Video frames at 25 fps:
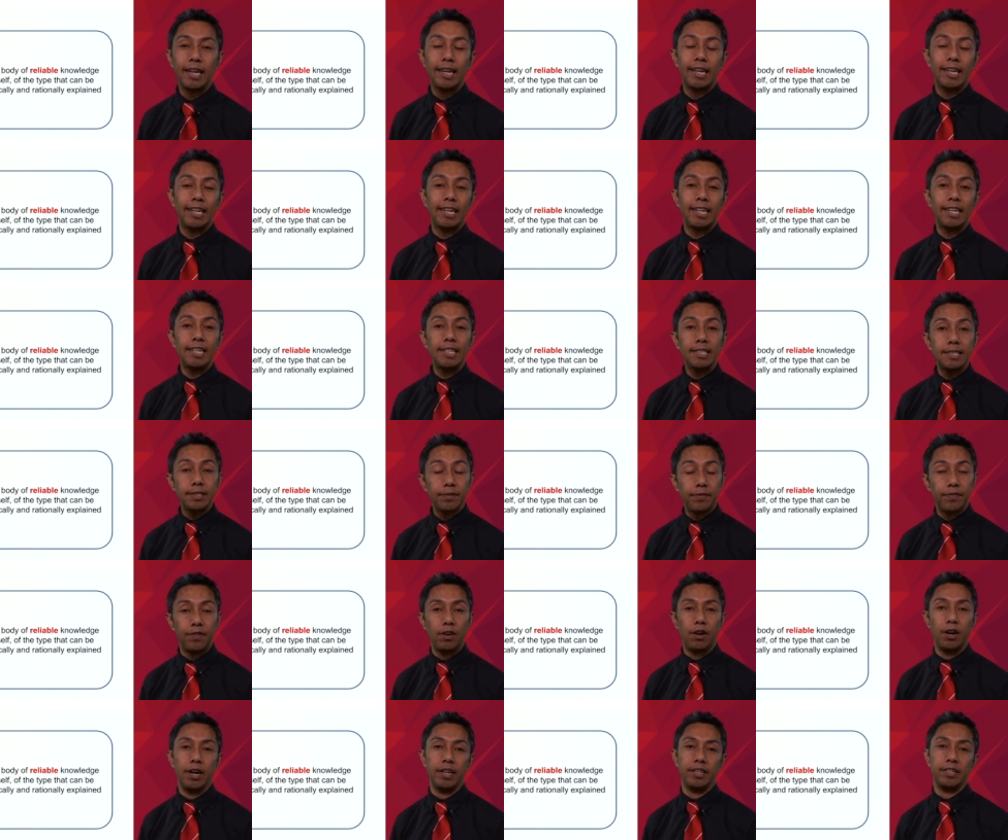he
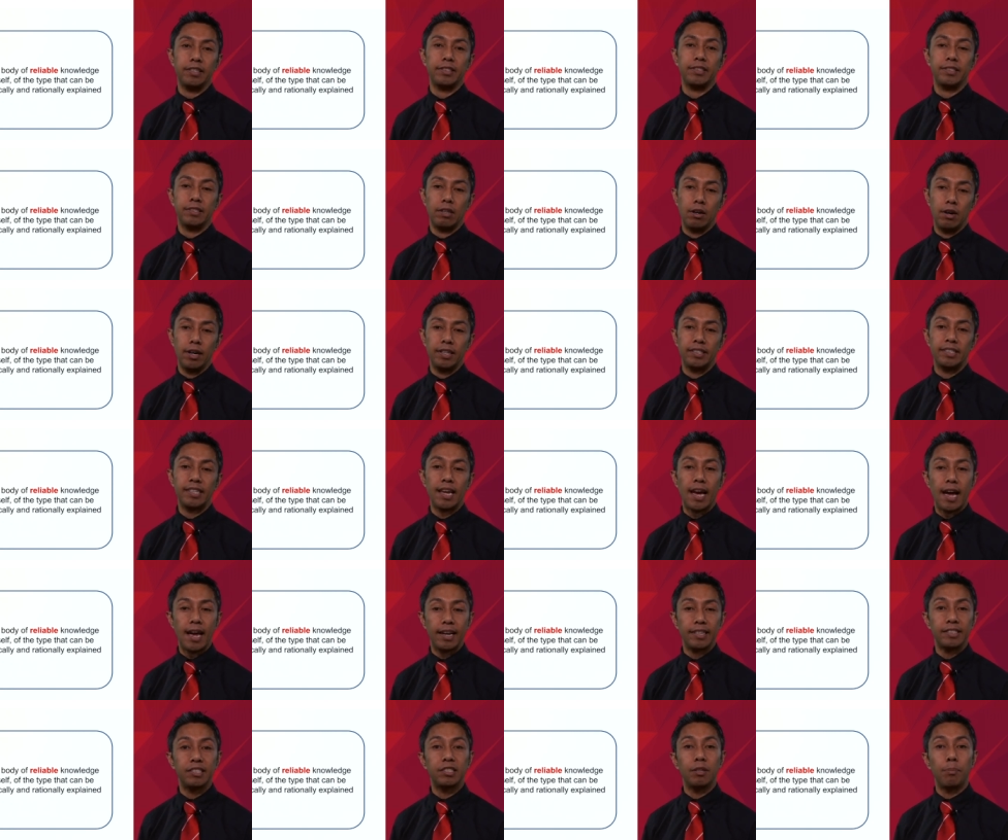defined science
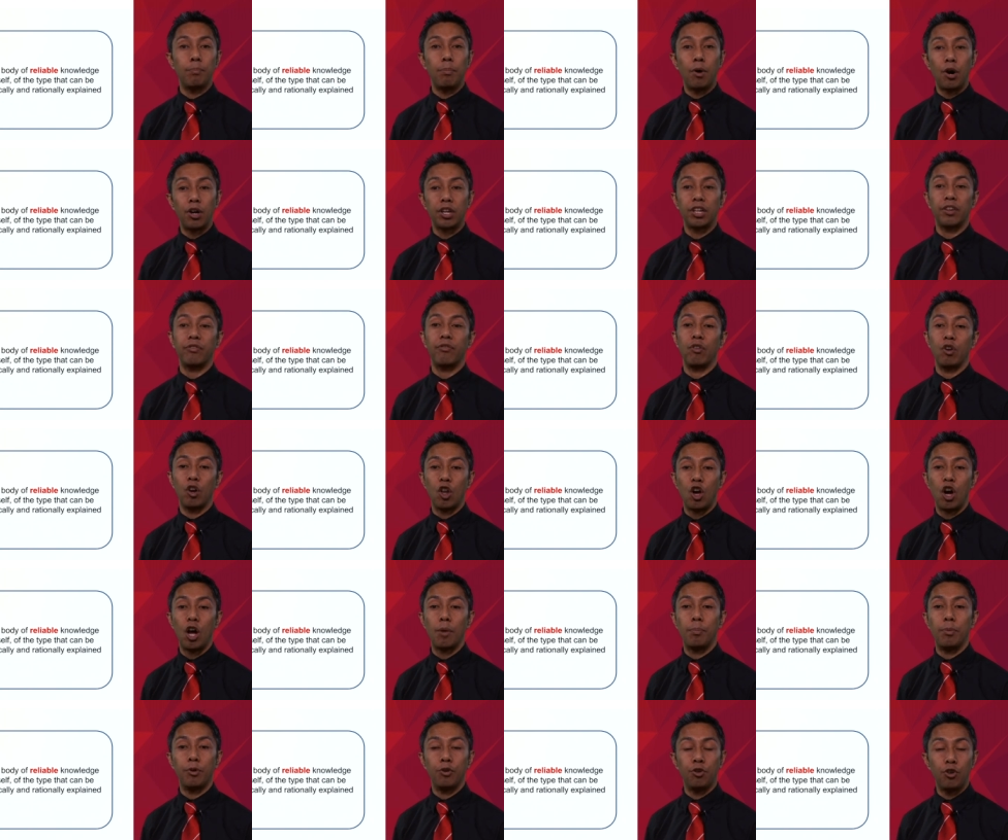as the body of
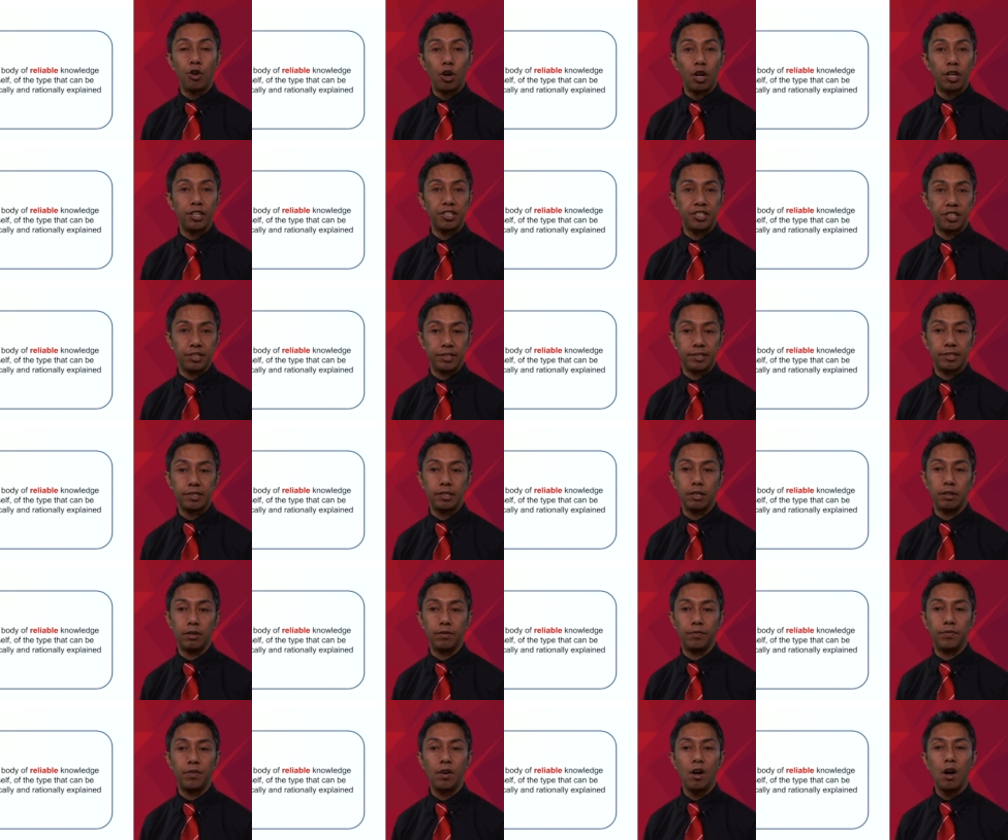reliable knowledge
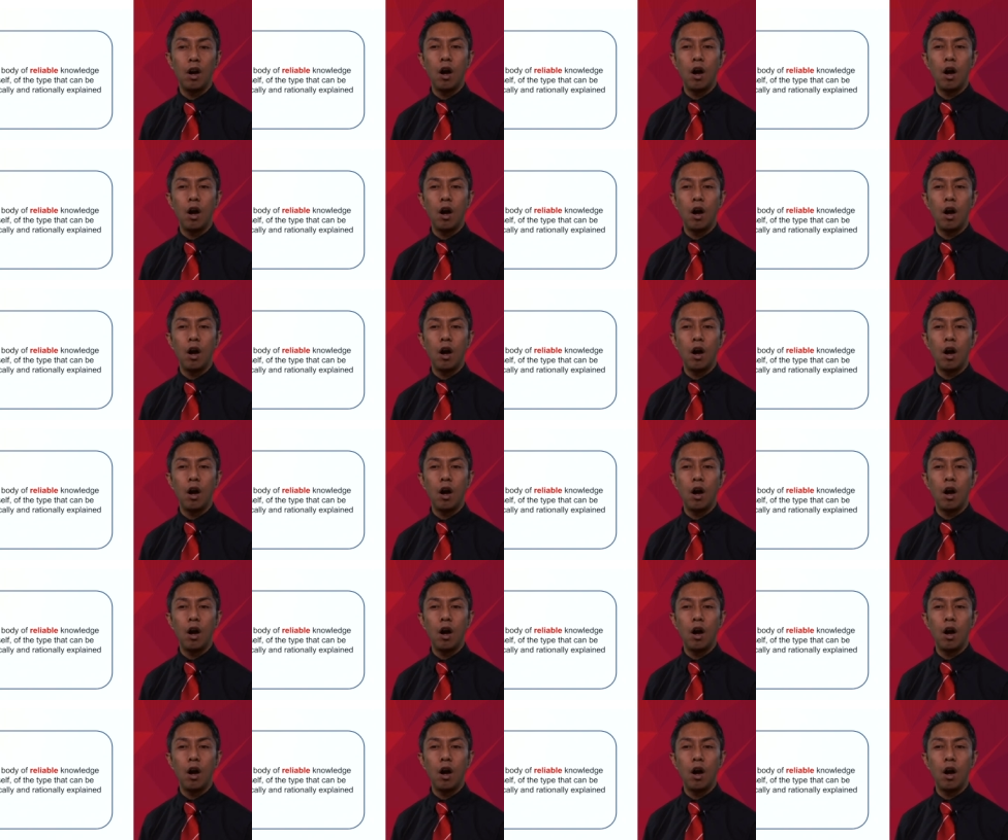itself,